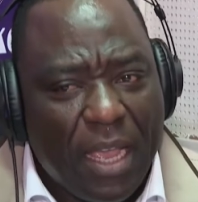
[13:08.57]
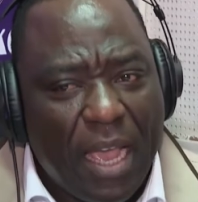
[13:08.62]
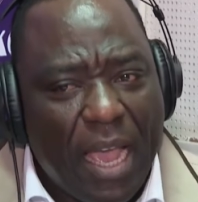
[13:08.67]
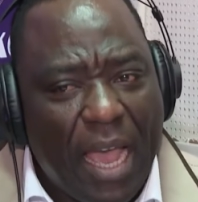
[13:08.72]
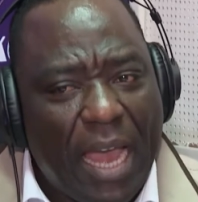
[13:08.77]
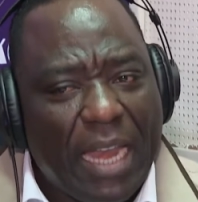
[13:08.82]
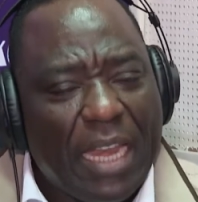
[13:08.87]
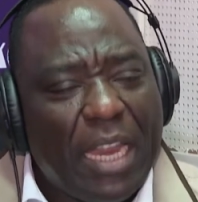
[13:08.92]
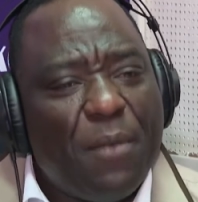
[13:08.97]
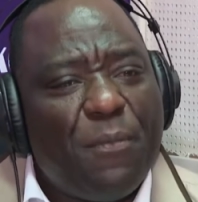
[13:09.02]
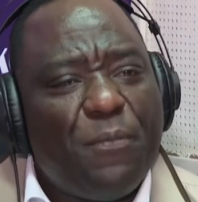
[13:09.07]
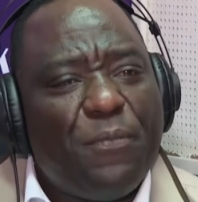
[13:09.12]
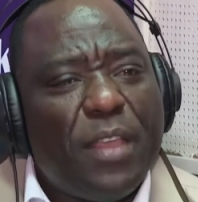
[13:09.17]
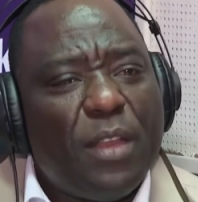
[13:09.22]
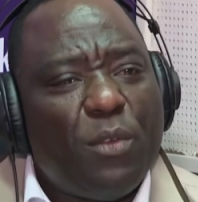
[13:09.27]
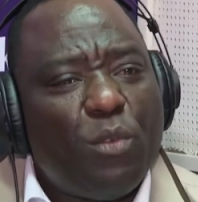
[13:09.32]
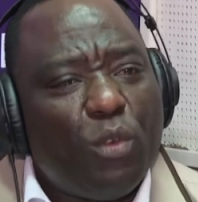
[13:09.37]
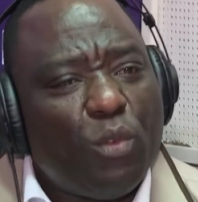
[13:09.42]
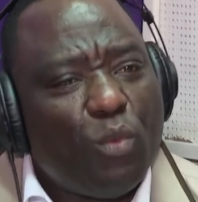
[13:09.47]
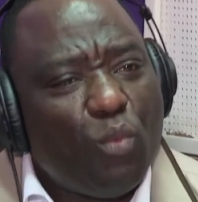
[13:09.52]
And if they
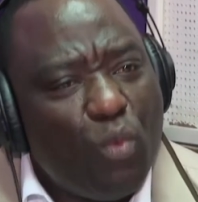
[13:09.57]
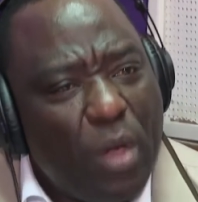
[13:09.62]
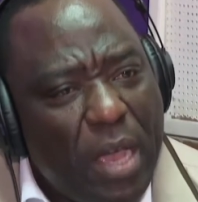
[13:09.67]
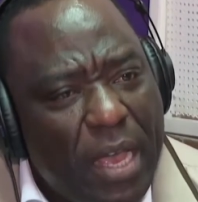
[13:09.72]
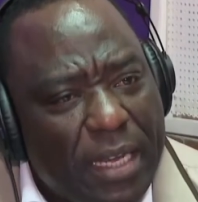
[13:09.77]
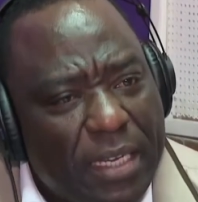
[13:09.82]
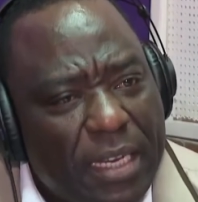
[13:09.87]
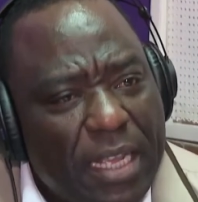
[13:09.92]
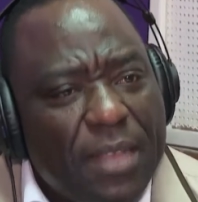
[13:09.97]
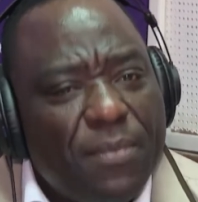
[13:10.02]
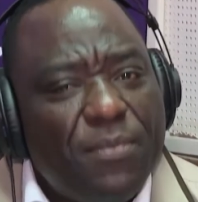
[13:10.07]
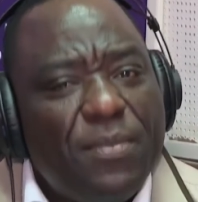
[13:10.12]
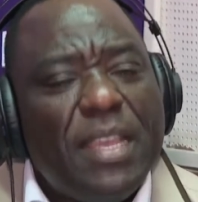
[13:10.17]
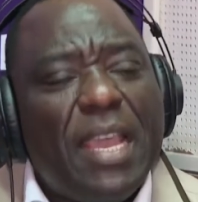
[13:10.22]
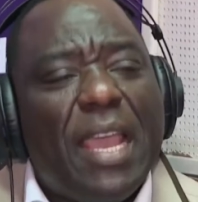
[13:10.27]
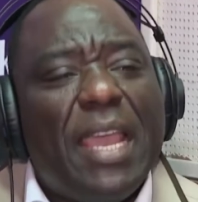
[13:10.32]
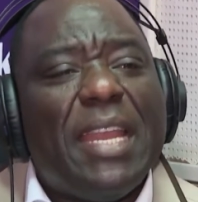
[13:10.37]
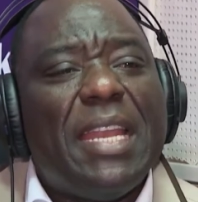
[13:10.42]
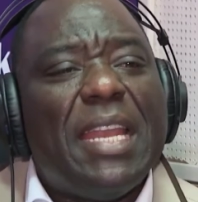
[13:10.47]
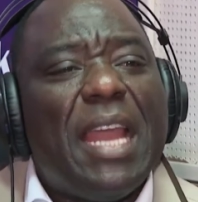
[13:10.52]
don't want,
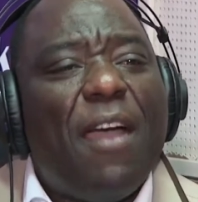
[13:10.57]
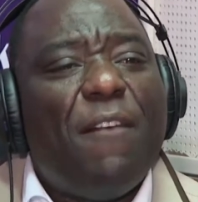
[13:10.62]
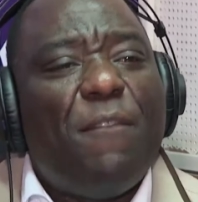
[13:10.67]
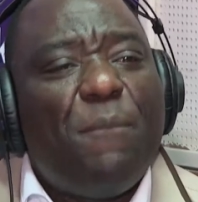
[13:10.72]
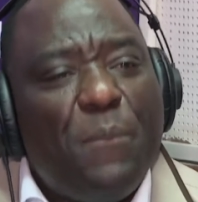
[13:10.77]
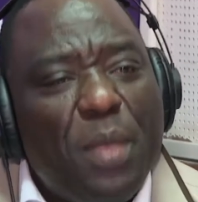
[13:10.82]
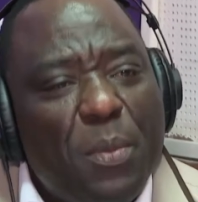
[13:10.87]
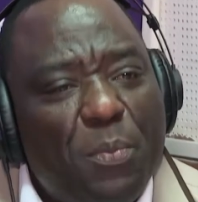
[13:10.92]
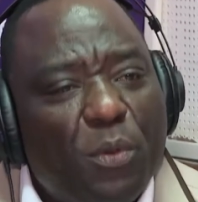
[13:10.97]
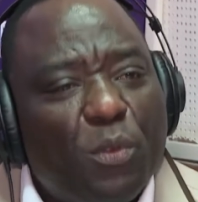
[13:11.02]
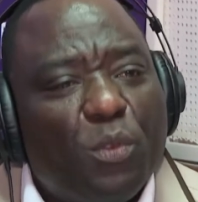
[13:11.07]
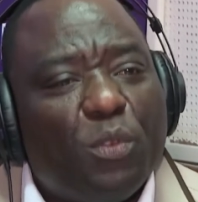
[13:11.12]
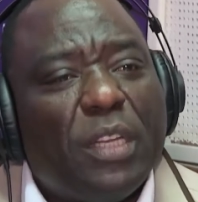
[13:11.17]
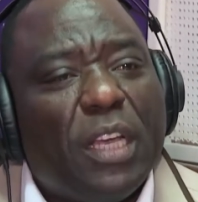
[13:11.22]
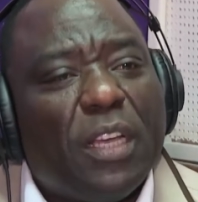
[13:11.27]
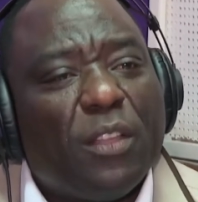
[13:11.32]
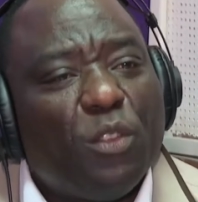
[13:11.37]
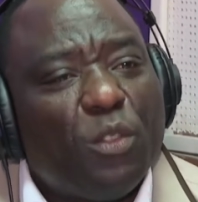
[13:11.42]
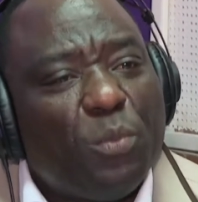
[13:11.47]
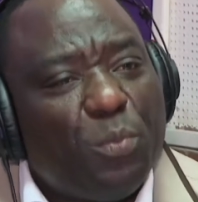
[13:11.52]
there are enough people to
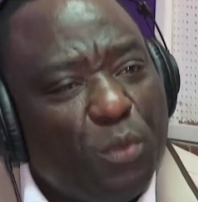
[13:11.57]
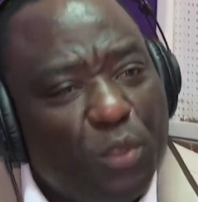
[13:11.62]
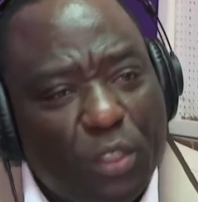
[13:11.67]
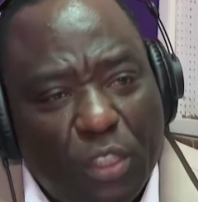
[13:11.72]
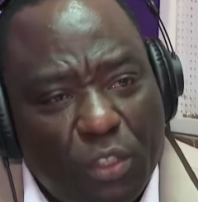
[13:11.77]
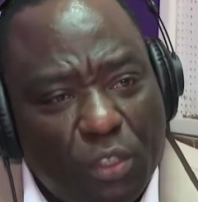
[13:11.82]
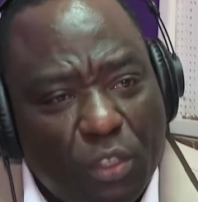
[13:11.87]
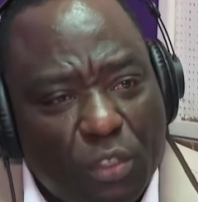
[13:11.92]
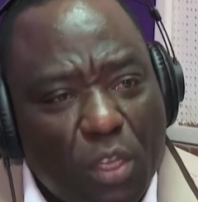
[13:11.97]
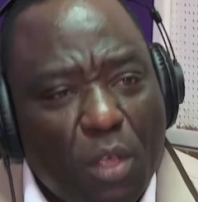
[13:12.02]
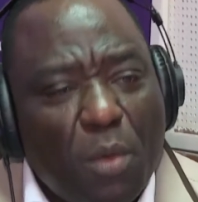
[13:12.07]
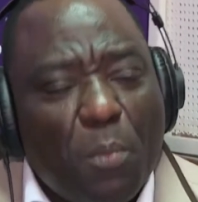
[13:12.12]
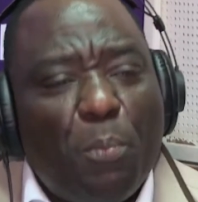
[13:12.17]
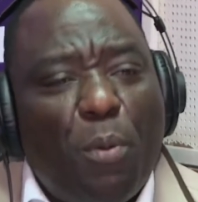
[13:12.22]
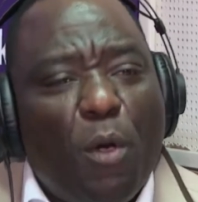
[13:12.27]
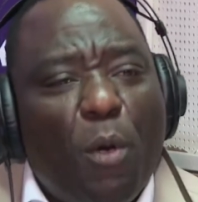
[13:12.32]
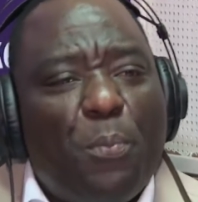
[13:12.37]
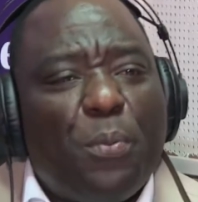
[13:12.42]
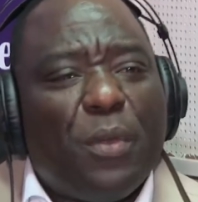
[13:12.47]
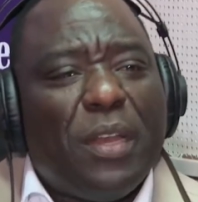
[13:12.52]
take those positions.
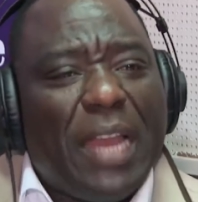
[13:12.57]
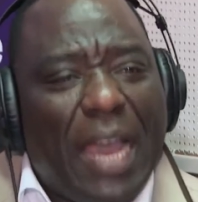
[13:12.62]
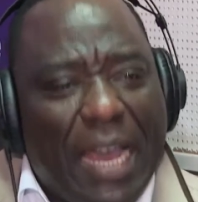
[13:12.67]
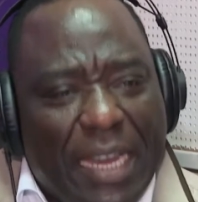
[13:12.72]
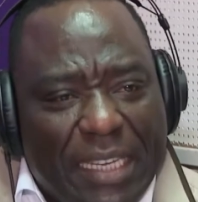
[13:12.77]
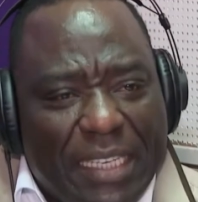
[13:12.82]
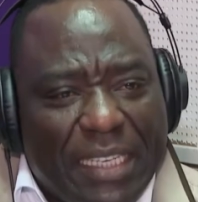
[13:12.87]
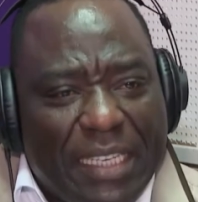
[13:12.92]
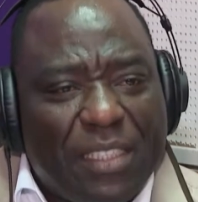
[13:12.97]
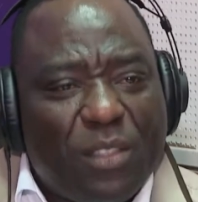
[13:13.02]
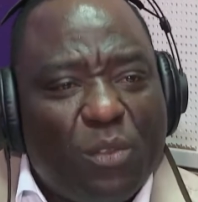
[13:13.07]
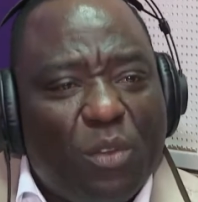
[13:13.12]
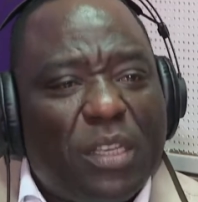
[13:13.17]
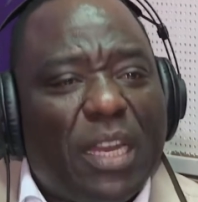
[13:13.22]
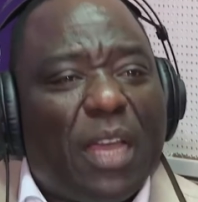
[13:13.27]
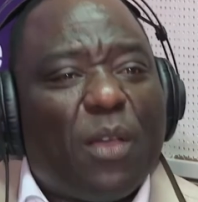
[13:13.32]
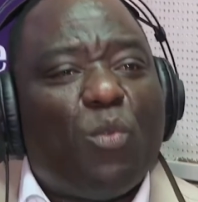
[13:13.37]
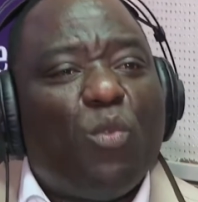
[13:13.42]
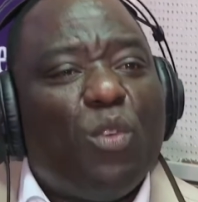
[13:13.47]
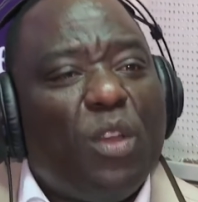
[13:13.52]
Popularity is not
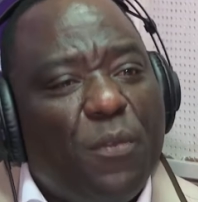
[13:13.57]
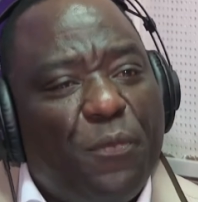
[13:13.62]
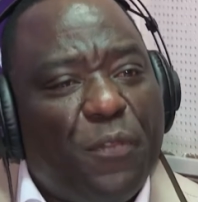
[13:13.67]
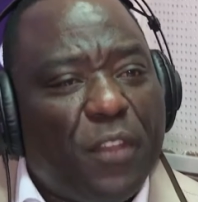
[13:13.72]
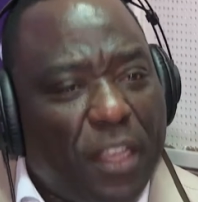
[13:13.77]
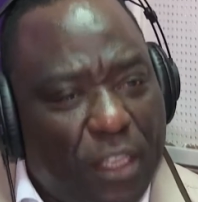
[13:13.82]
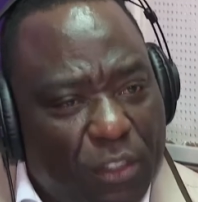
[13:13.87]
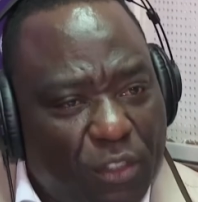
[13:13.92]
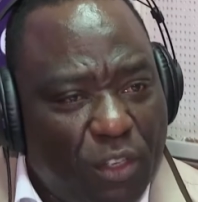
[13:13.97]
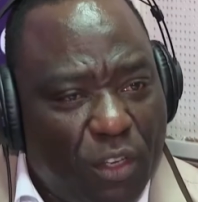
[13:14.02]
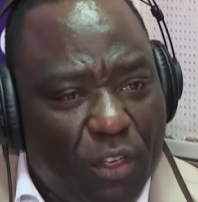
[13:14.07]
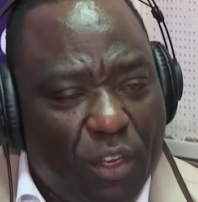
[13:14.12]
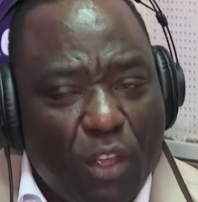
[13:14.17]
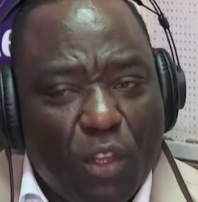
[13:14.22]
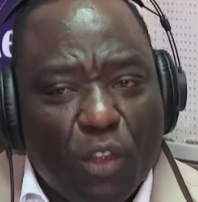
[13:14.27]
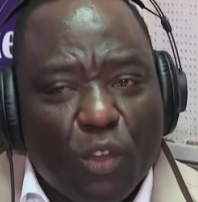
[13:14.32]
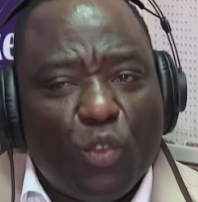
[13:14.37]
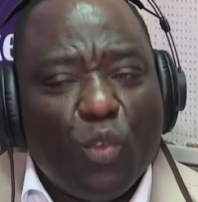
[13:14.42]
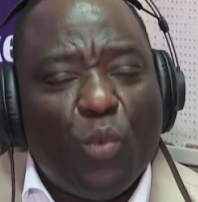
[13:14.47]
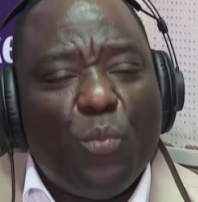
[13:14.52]
a qualification
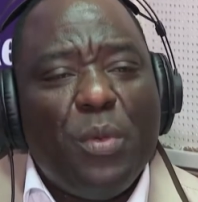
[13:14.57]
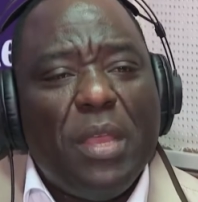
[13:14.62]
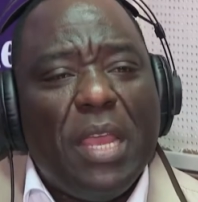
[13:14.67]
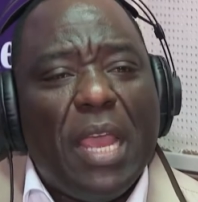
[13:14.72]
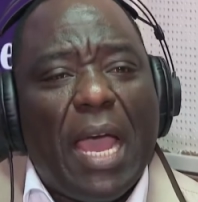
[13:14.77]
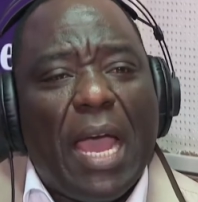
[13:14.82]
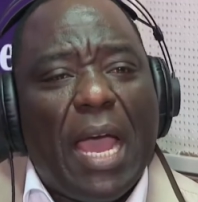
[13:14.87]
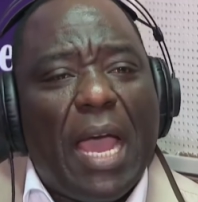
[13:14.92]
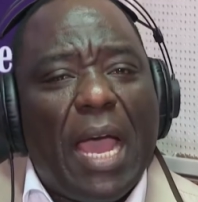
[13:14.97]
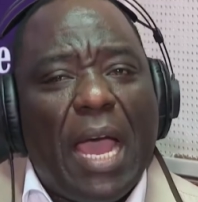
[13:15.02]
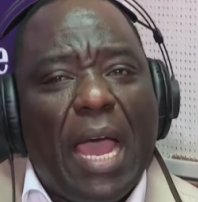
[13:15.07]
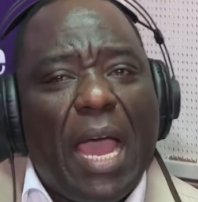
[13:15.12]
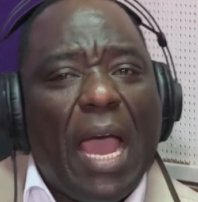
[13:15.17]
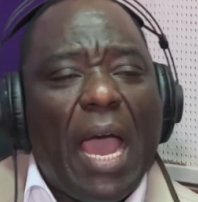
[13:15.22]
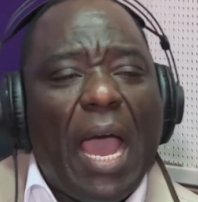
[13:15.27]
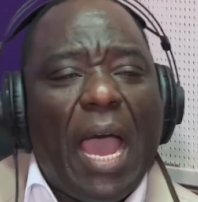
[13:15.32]
to be a